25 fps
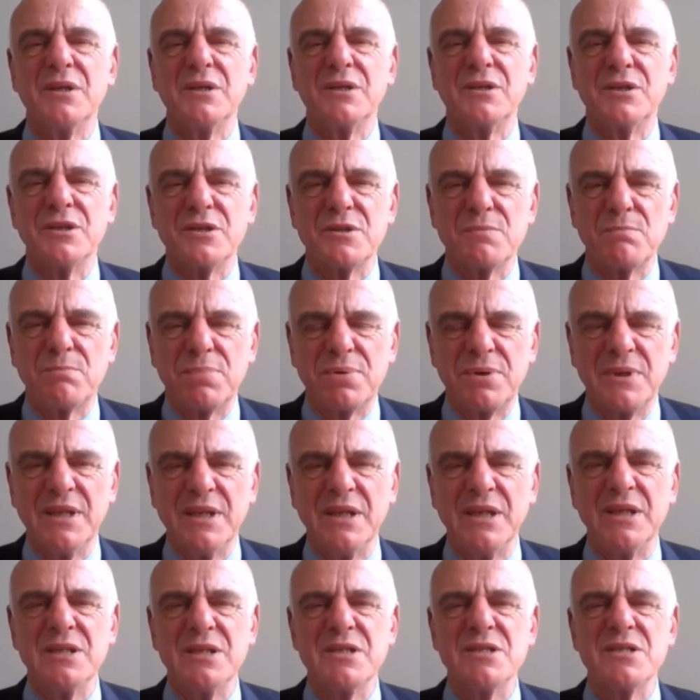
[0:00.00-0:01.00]
just
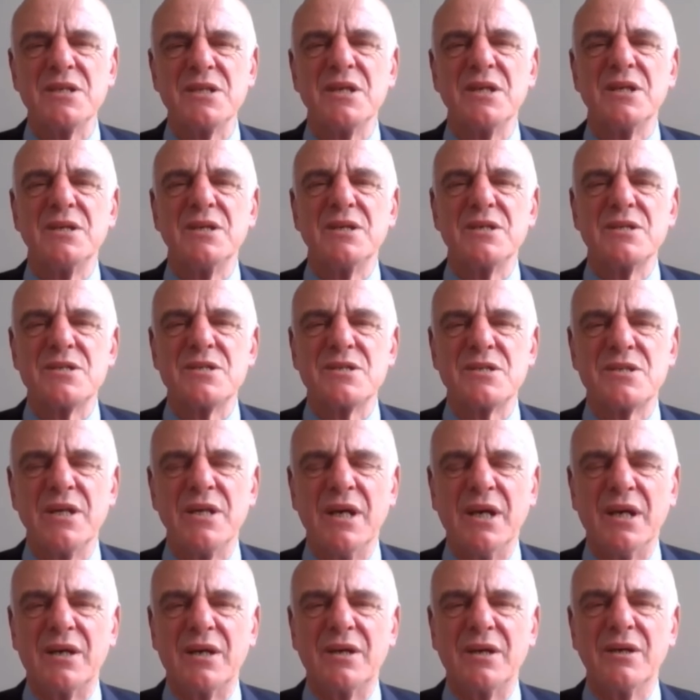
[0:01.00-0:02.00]
please
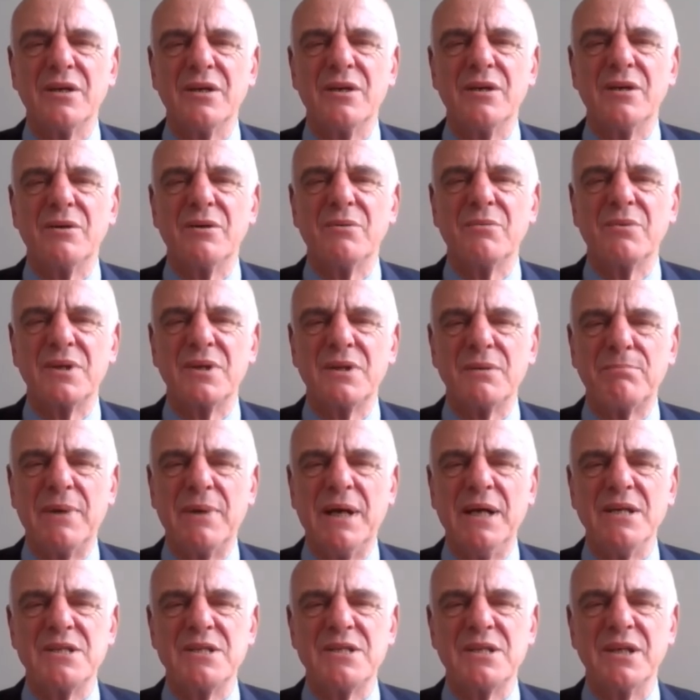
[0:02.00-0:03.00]
stick with the
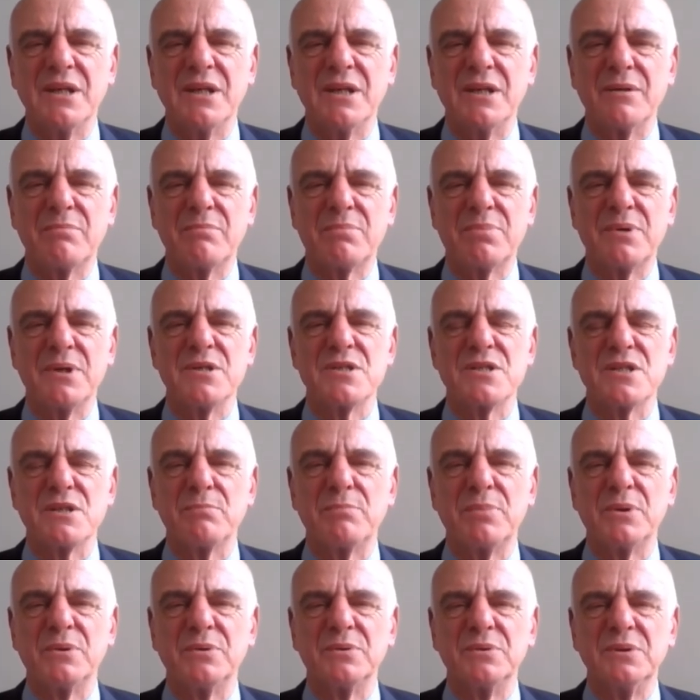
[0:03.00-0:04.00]
basic
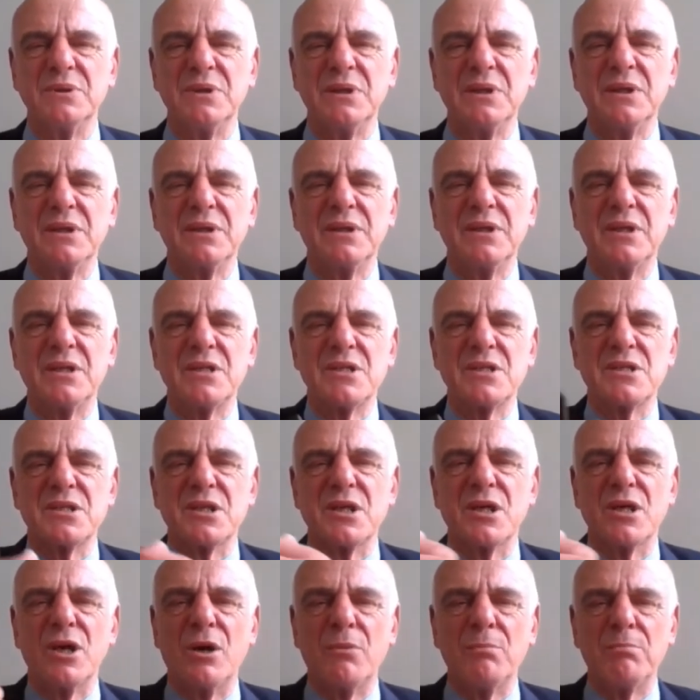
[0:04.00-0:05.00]
principle that it's
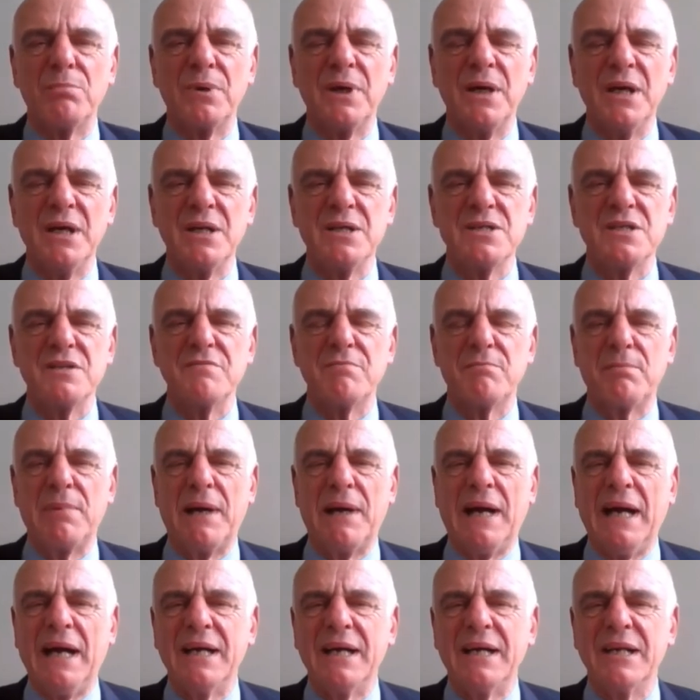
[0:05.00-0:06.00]
a comprehensive
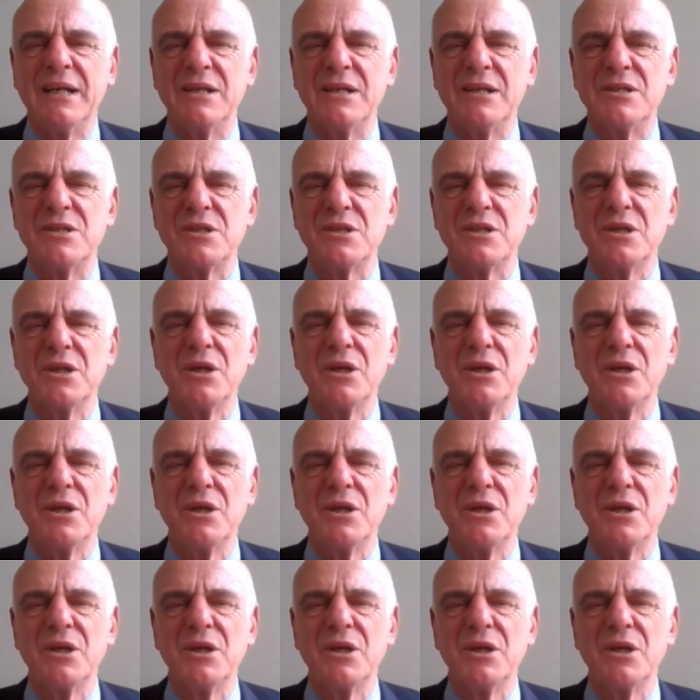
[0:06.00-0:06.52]
package